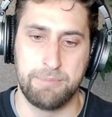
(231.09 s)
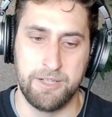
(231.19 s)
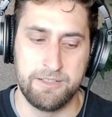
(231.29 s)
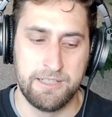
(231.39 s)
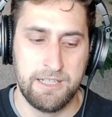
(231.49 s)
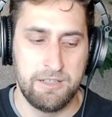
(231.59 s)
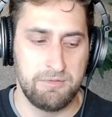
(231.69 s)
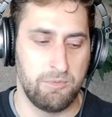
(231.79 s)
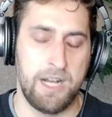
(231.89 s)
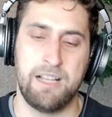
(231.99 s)
But
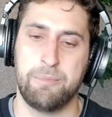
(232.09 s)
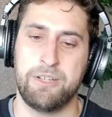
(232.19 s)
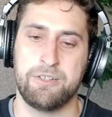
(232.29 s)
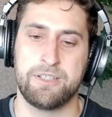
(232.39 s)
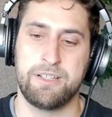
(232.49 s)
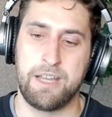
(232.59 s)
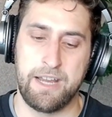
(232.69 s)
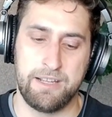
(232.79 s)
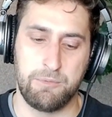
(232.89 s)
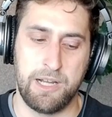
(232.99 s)
why I'm here
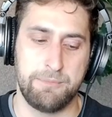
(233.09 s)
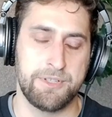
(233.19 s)
today and why I'm